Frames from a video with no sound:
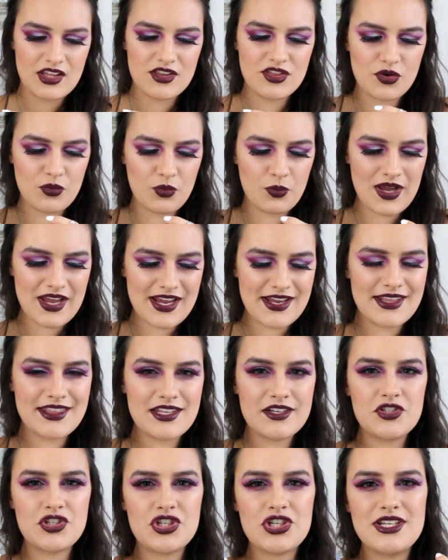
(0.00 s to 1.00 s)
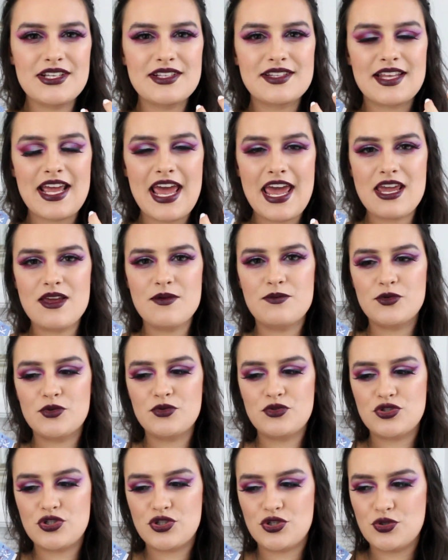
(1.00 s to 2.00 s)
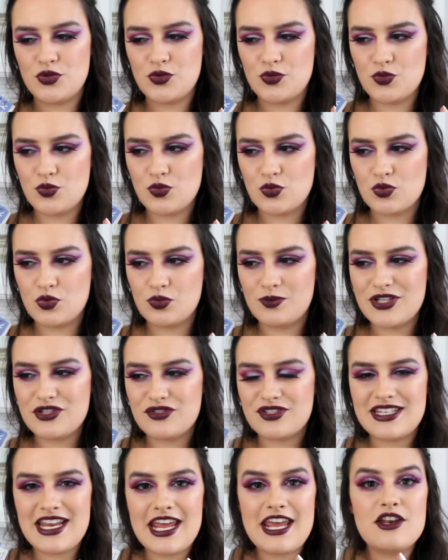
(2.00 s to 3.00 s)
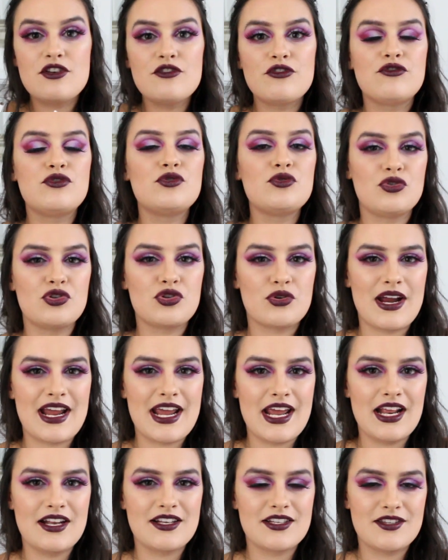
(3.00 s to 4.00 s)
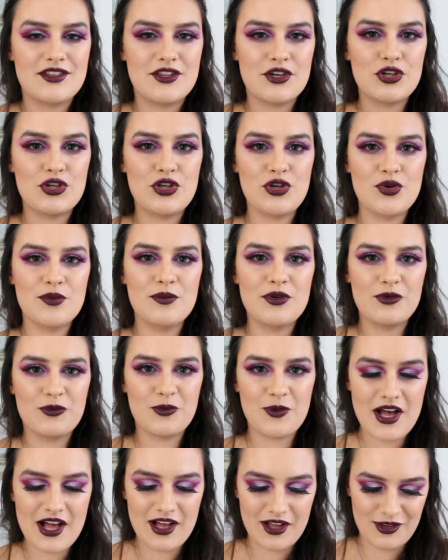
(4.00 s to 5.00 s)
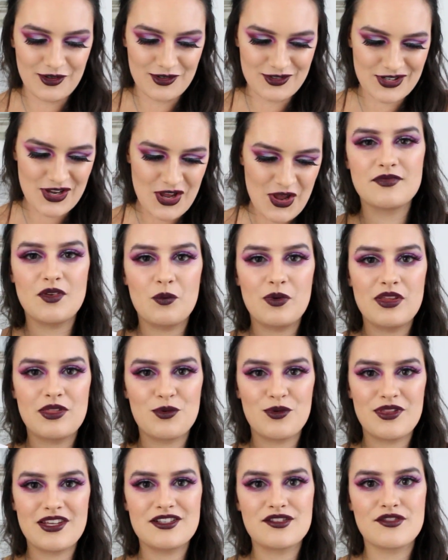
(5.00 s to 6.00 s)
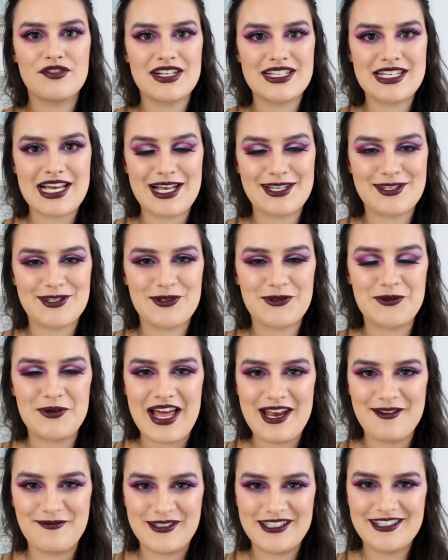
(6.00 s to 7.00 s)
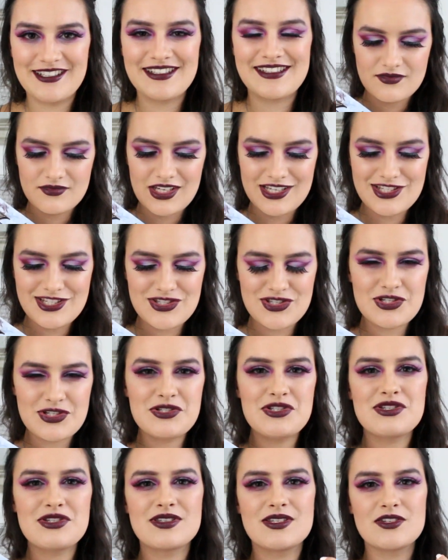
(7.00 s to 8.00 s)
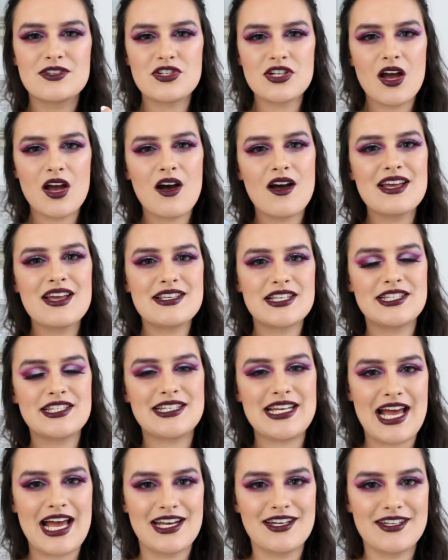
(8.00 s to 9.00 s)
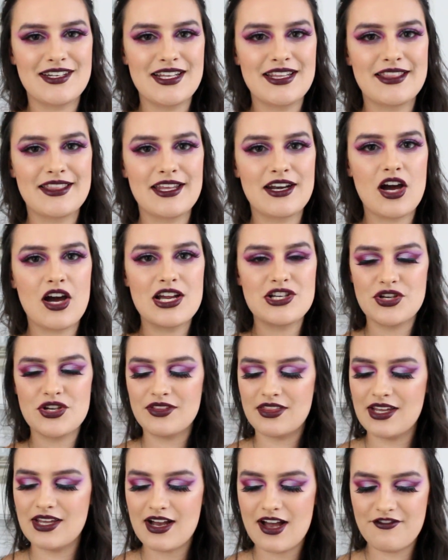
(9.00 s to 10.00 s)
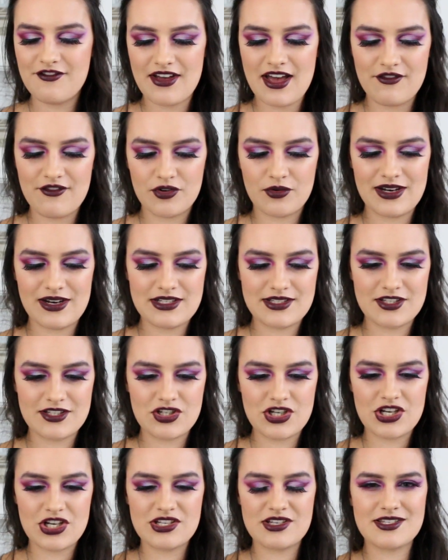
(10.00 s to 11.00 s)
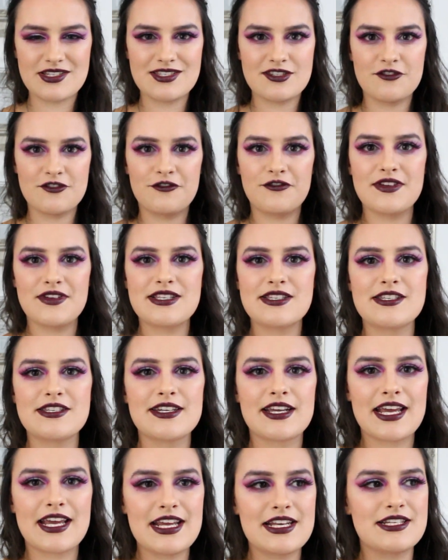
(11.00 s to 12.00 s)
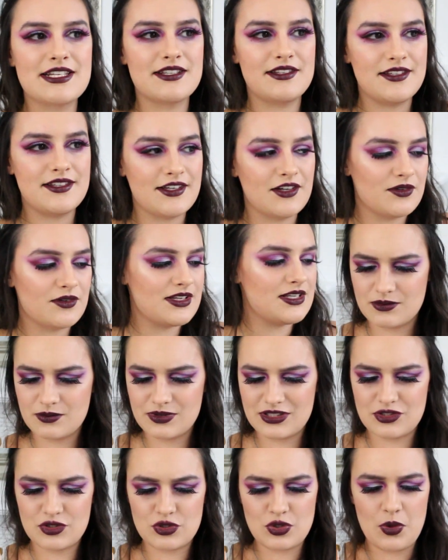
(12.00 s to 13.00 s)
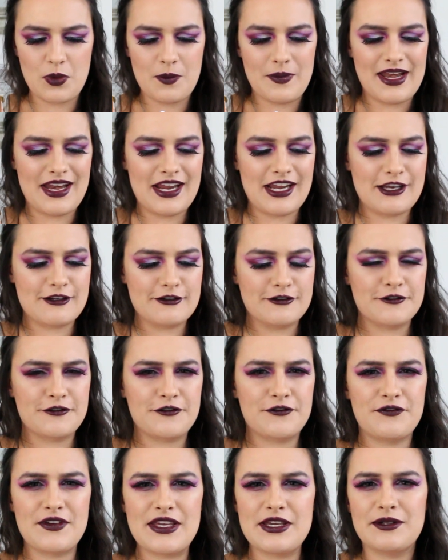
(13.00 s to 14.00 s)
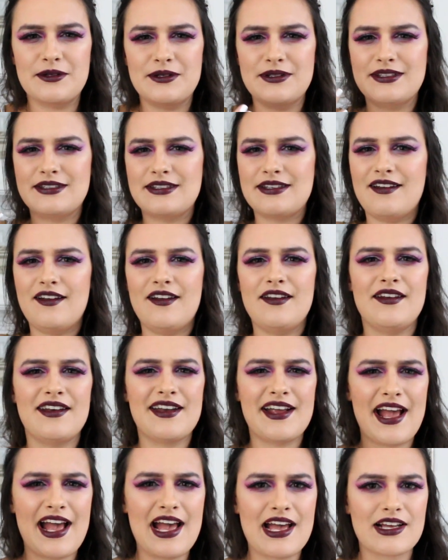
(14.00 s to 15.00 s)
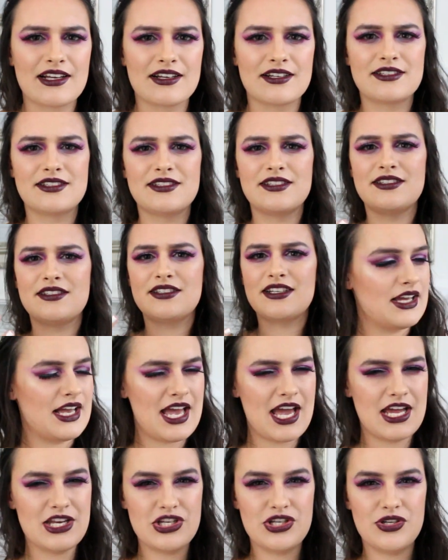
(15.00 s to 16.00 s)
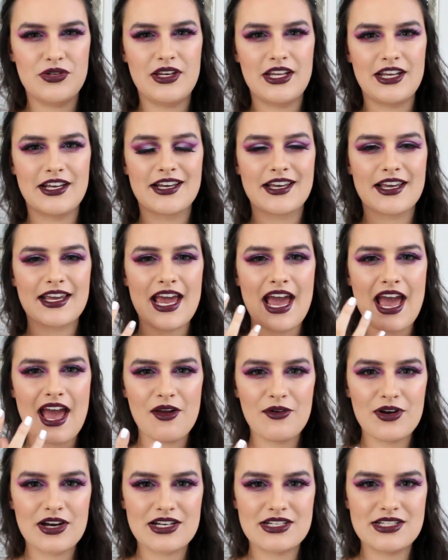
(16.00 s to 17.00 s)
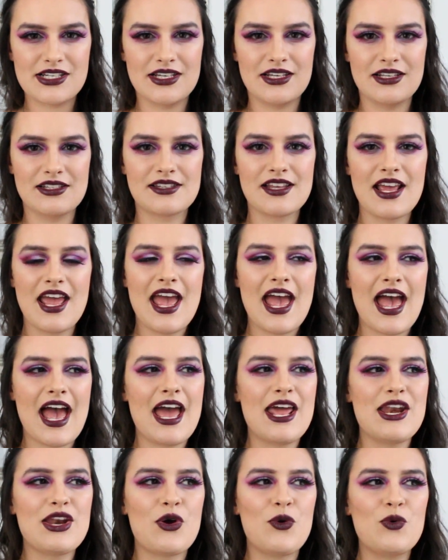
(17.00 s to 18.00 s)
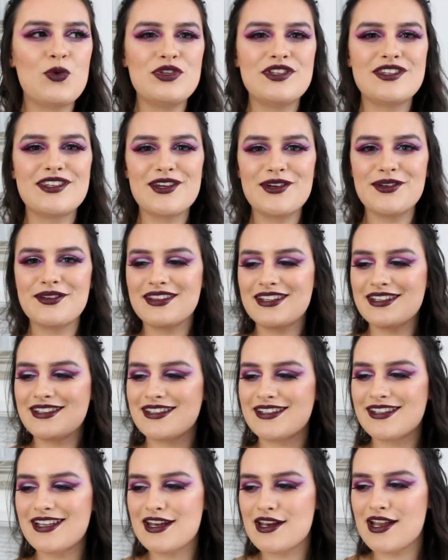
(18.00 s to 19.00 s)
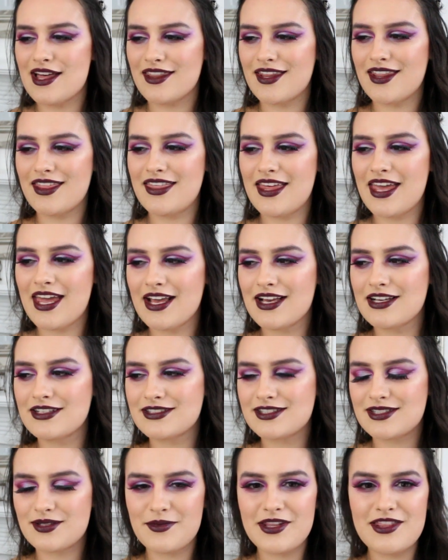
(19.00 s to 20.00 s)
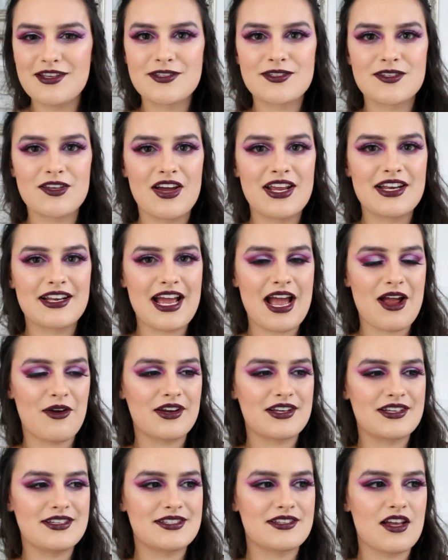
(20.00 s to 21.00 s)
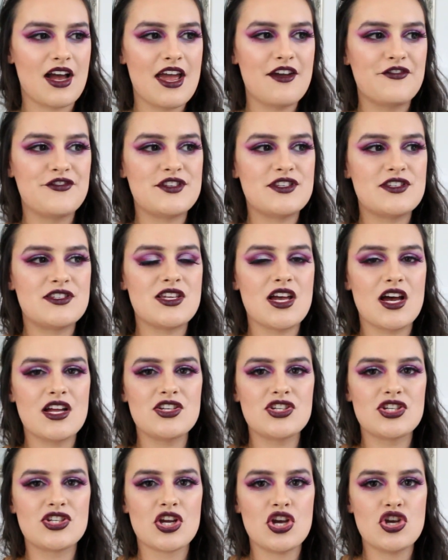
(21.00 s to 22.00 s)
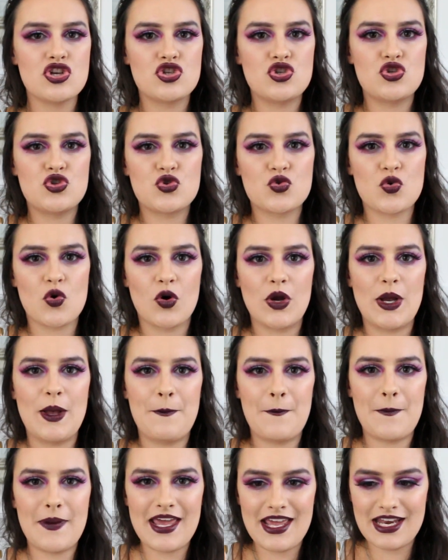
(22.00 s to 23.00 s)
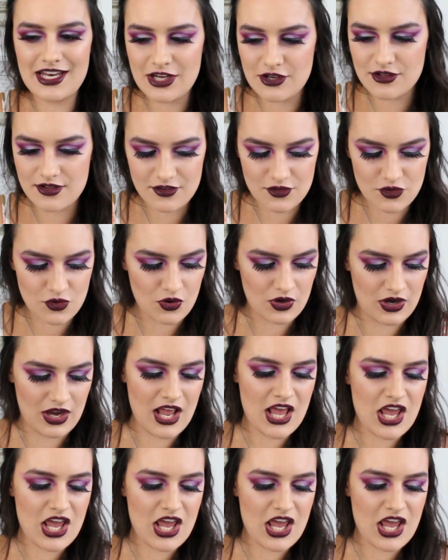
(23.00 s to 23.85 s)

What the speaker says: The way that she is able to almost infiltrate the human world with all these fantastical elements is done to such a high standard that I don't think I've ever read such a sophisticated series with so many feels and angst and unique characters. And also, this is another thing, some of the side characters I have such strong opinions on.